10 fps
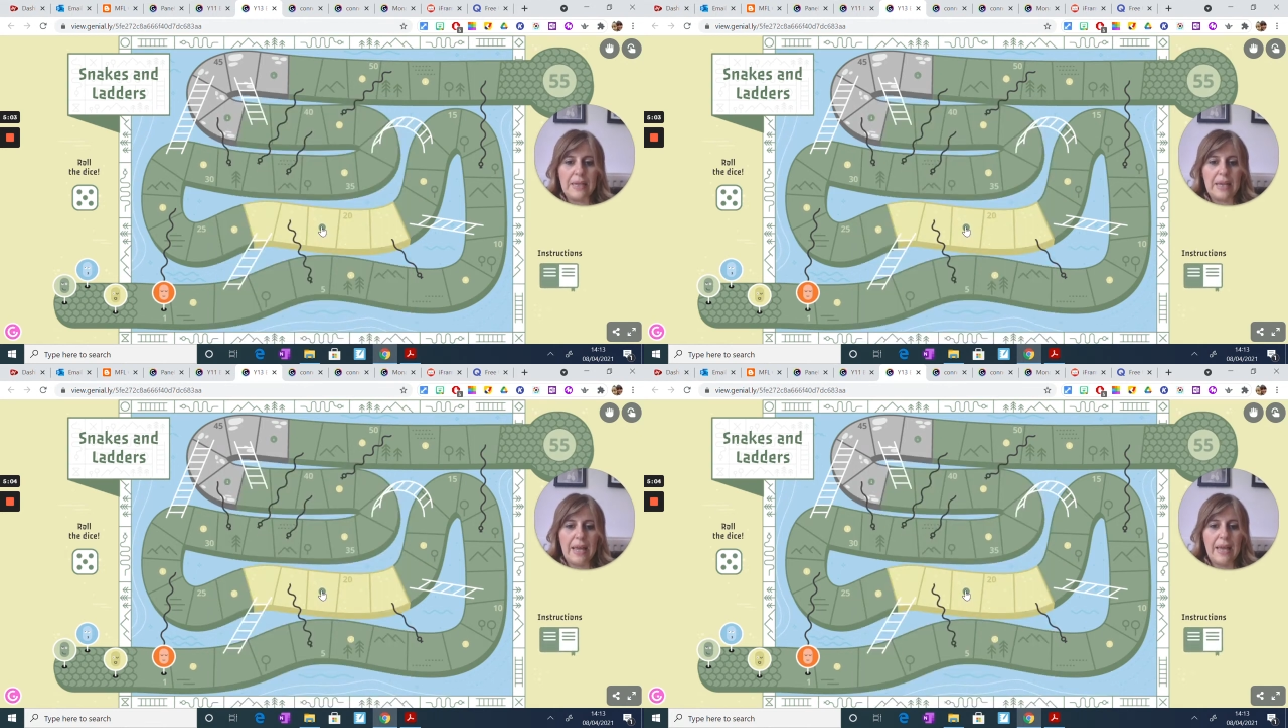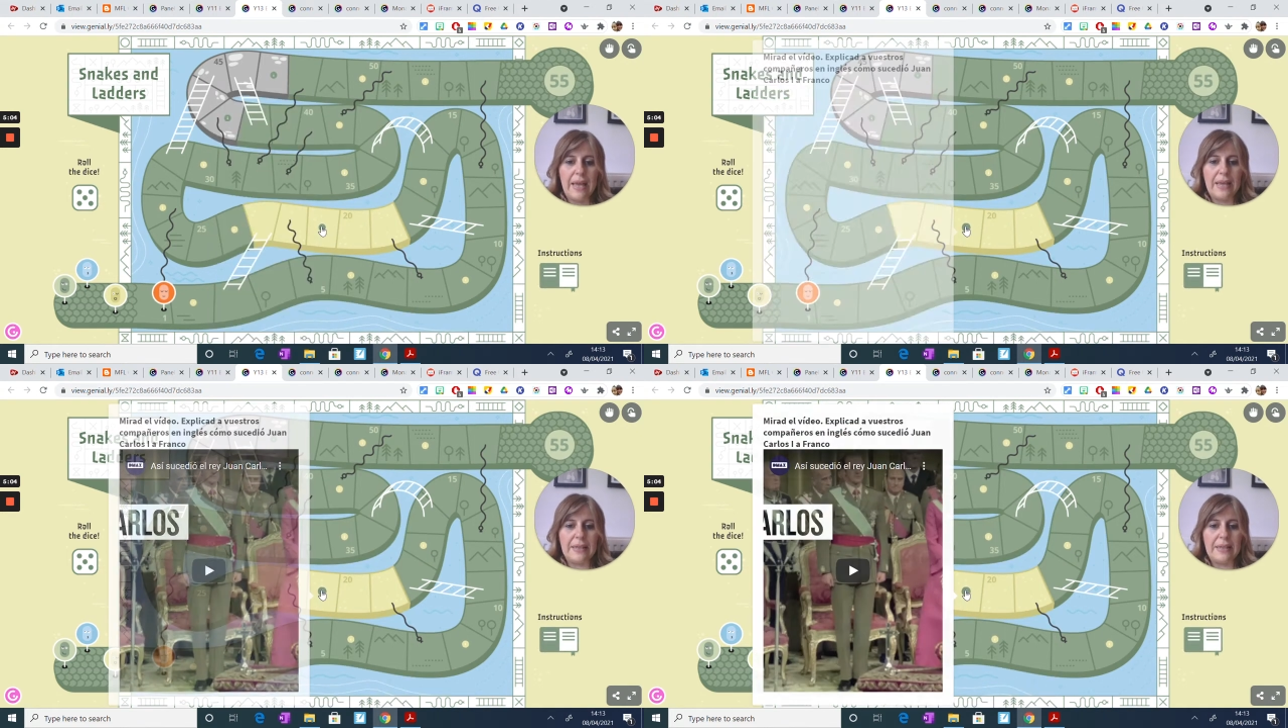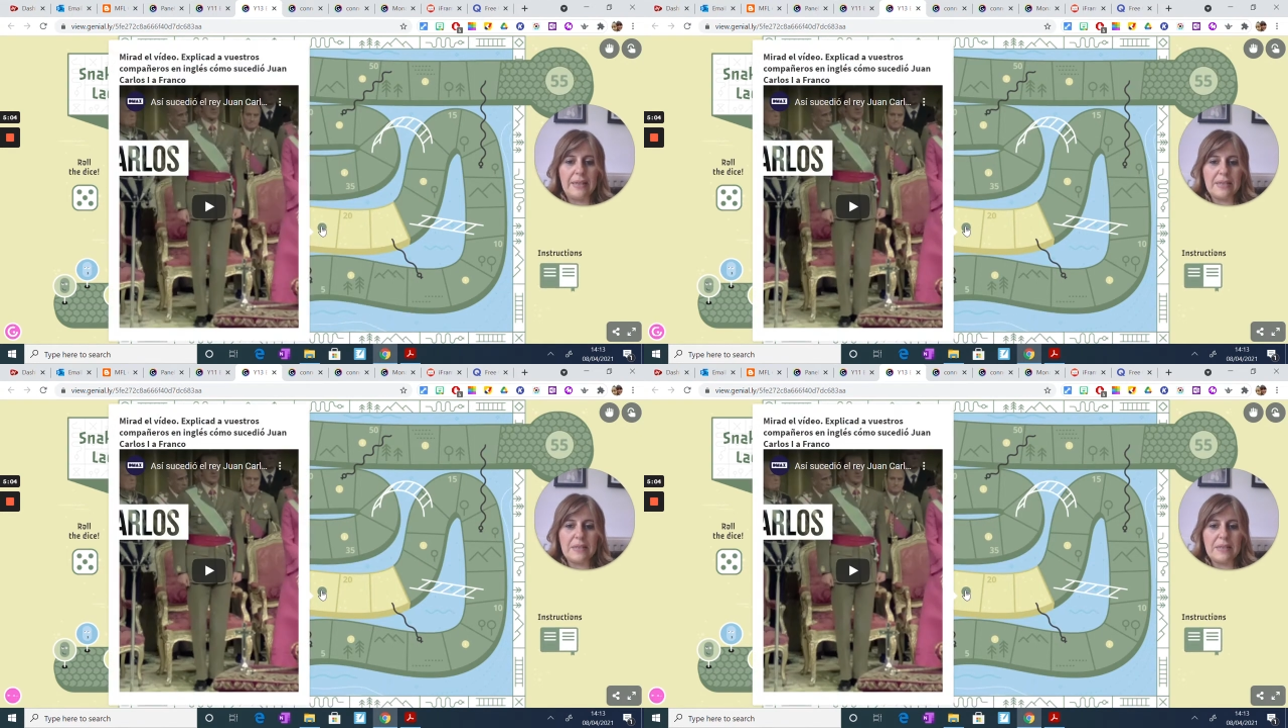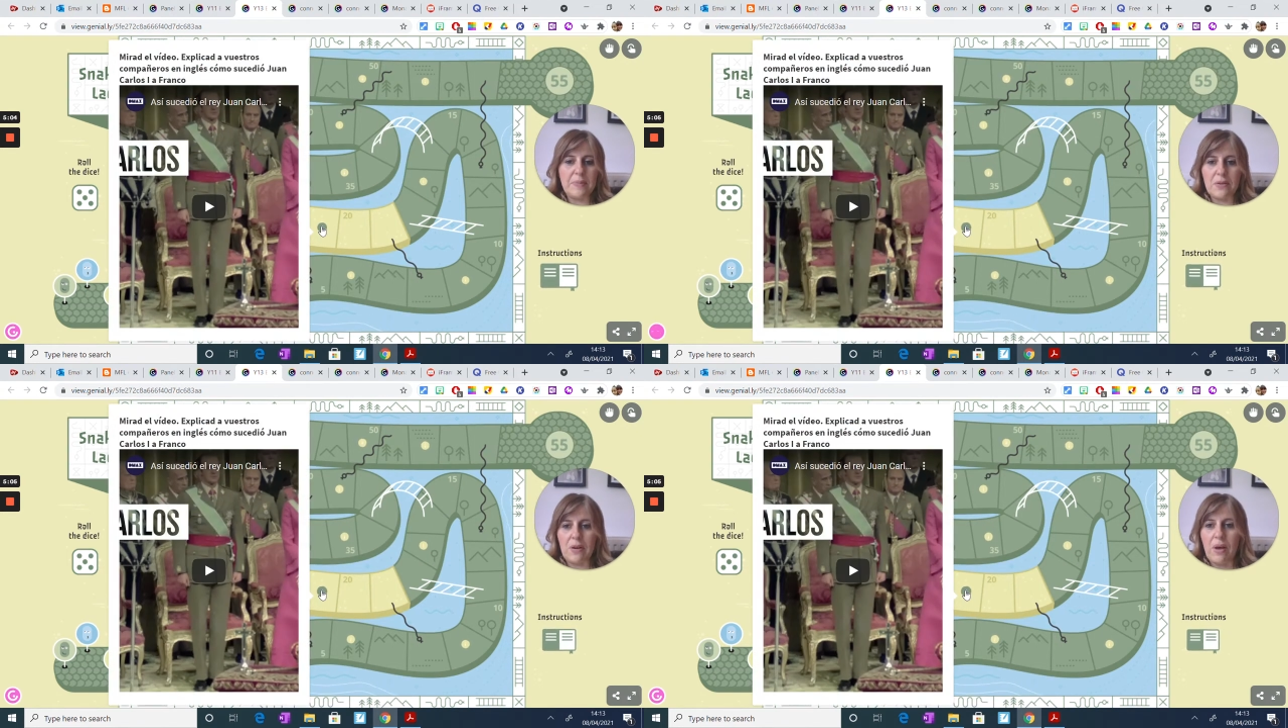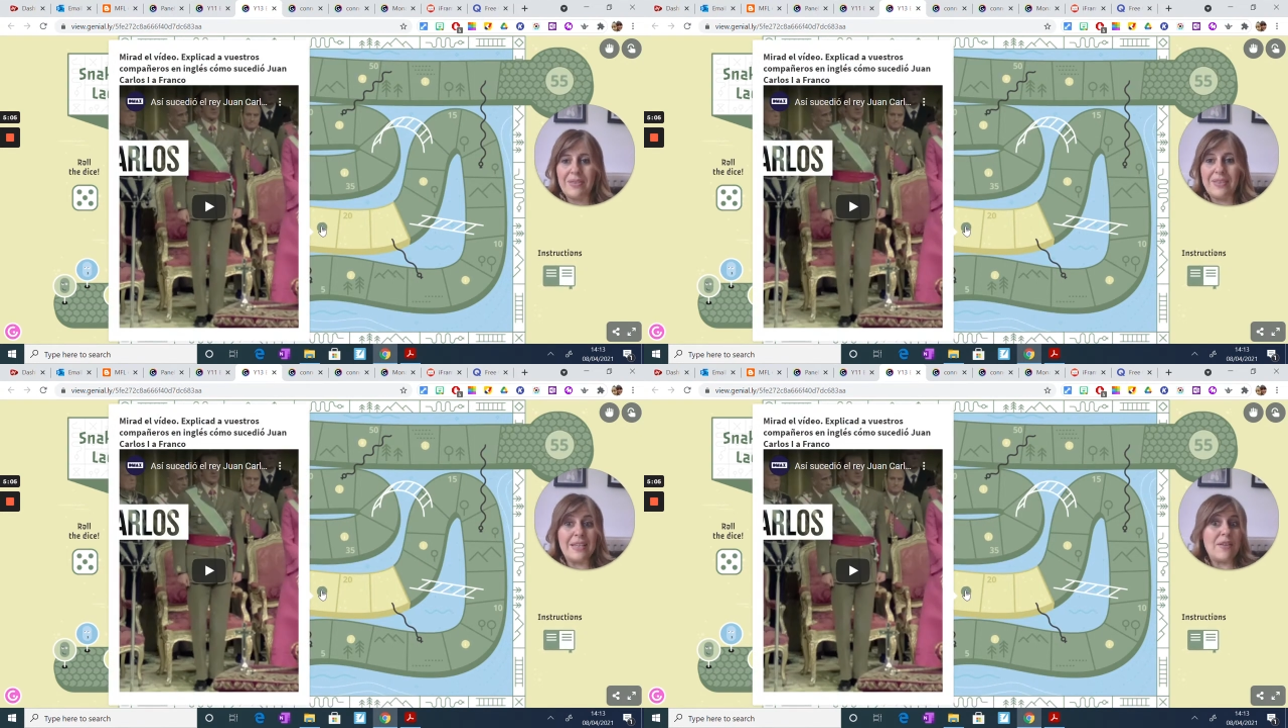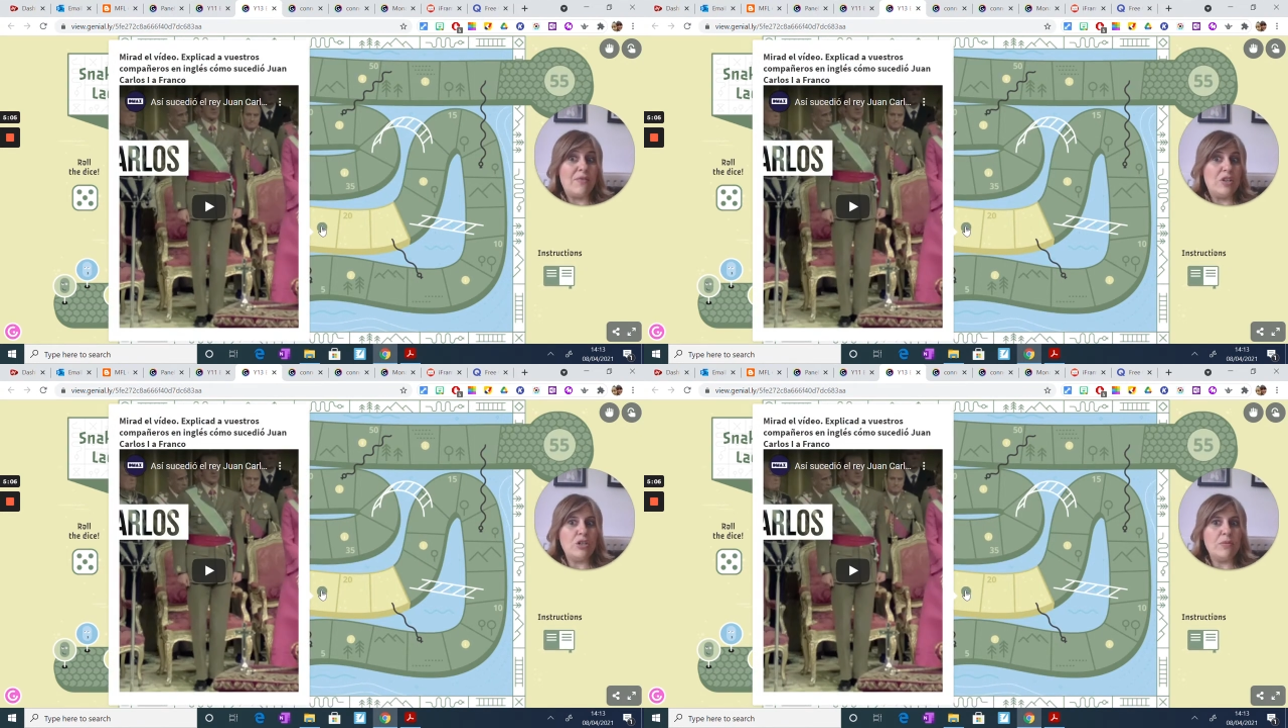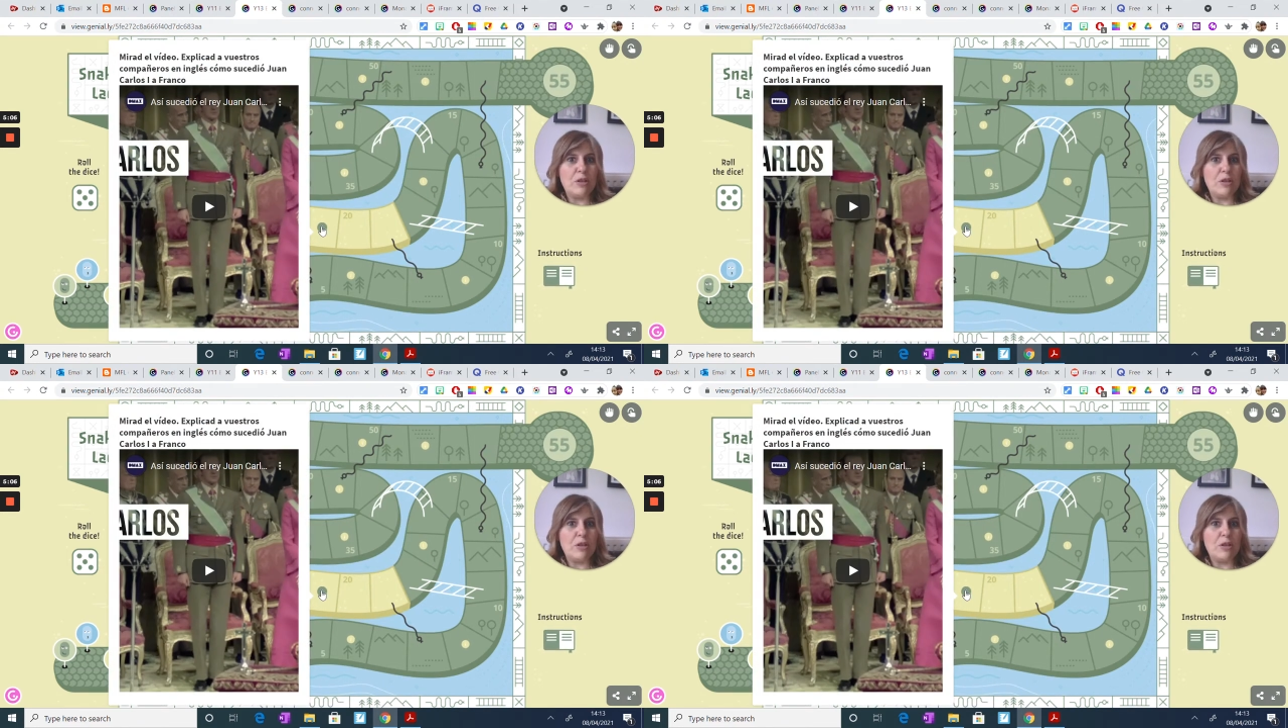in this particular one, there is a video because